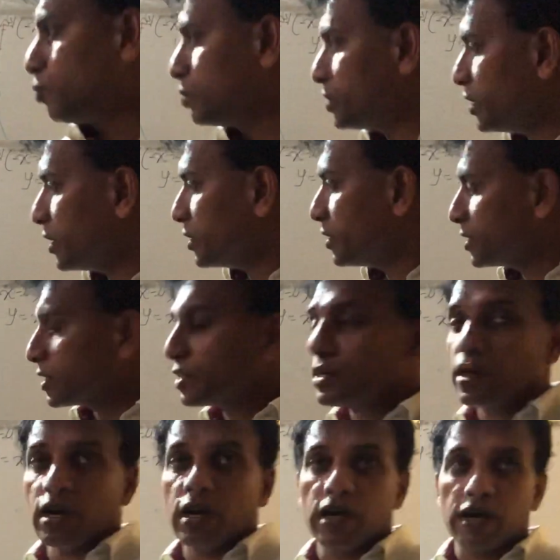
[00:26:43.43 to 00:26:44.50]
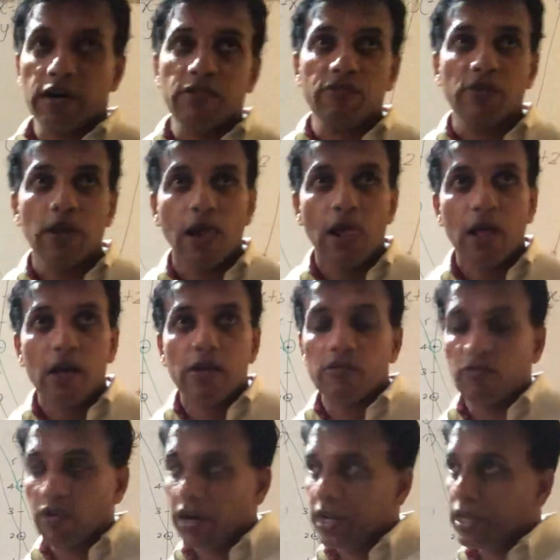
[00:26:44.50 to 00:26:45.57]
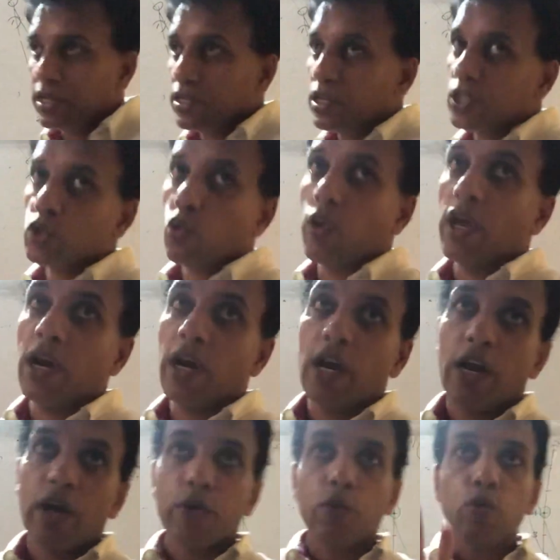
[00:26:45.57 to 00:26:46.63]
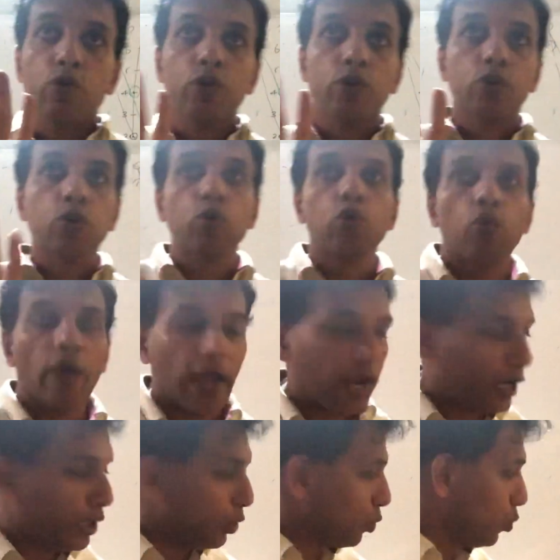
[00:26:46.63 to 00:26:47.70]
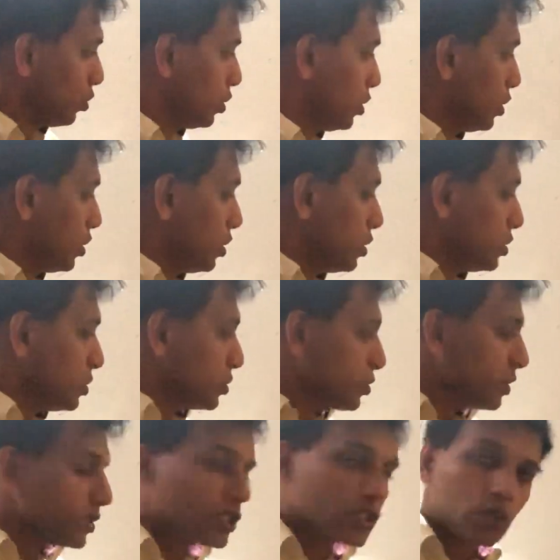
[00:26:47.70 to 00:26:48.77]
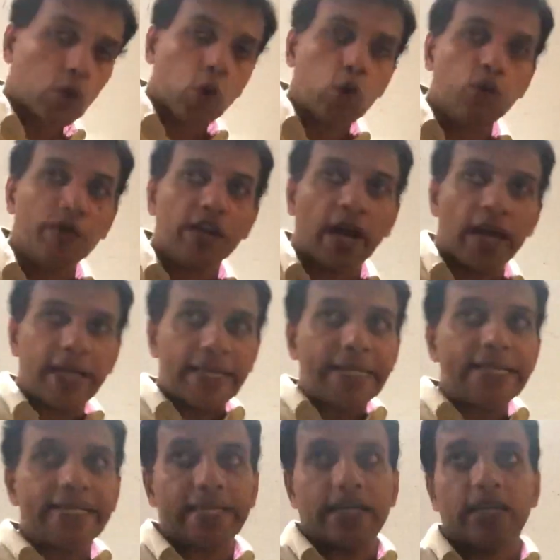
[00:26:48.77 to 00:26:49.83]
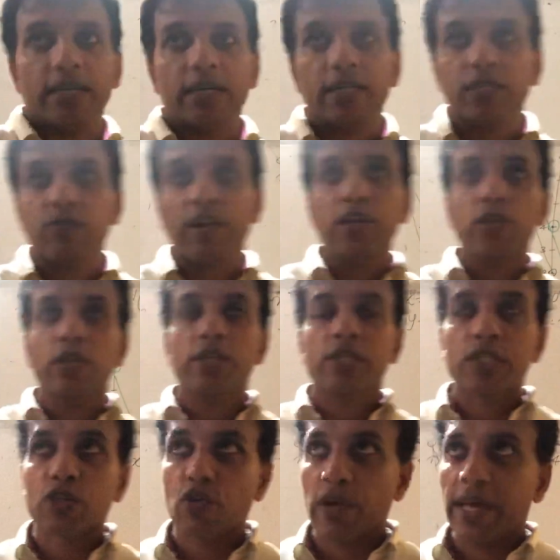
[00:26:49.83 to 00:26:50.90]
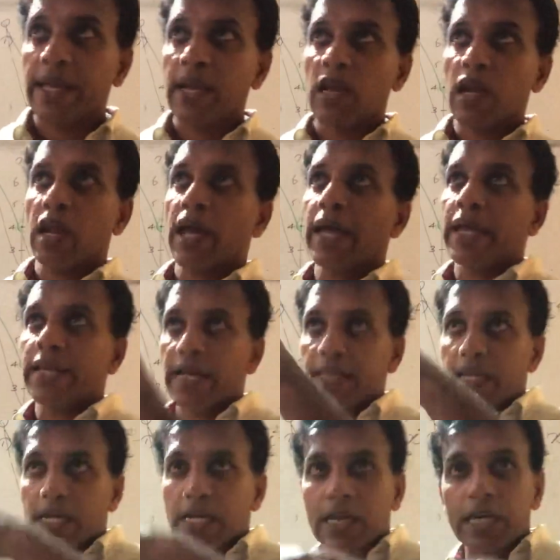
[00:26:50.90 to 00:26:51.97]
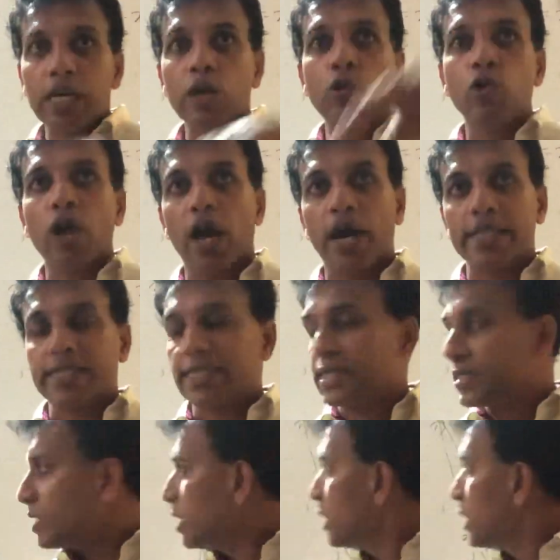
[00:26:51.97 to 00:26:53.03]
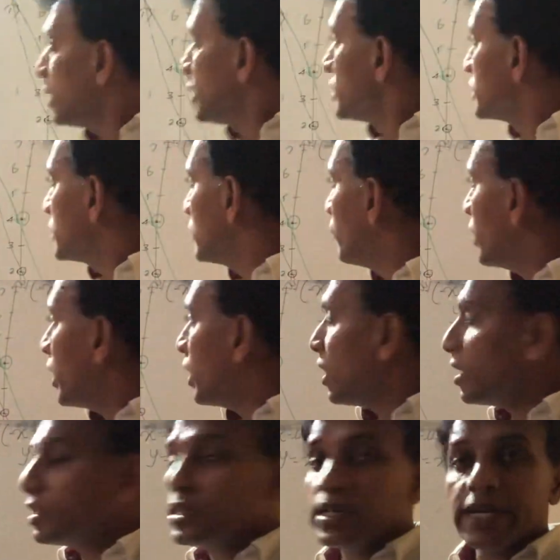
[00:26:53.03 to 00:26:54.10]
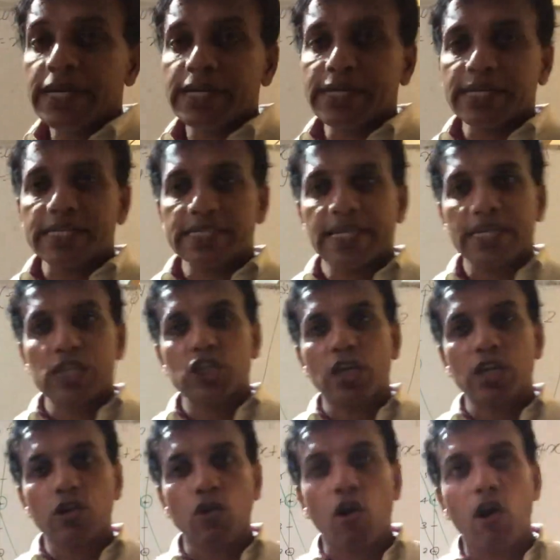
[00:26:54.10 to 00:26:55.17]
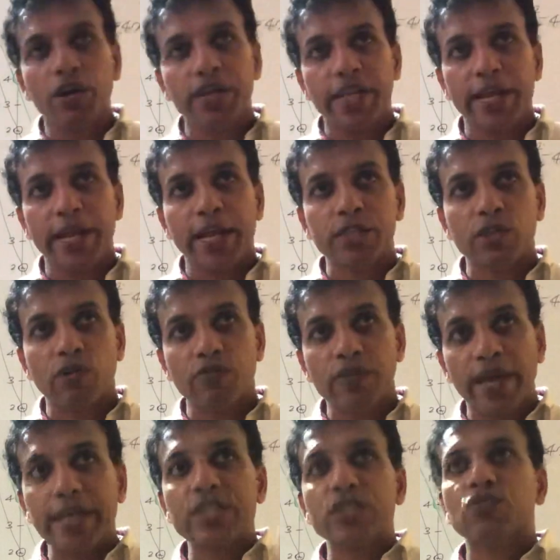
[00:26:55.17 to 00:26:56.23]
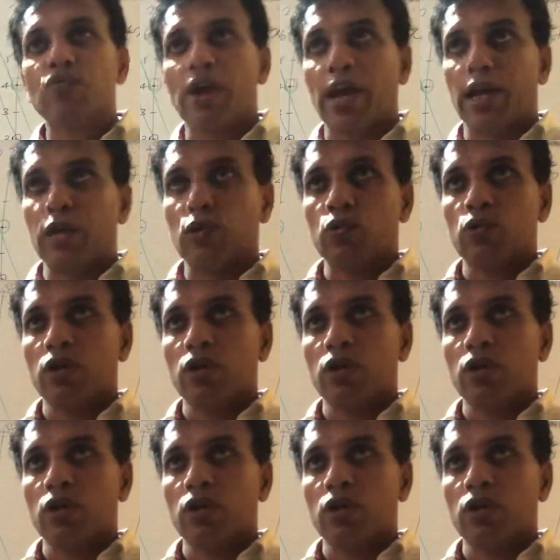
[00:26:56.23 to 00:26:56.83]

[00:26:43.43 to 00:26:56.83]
Using this graph, find the square root 2 value. So it's solving ideas when in straight line and the curve cuts. See where are the intersection coordinates of the x value.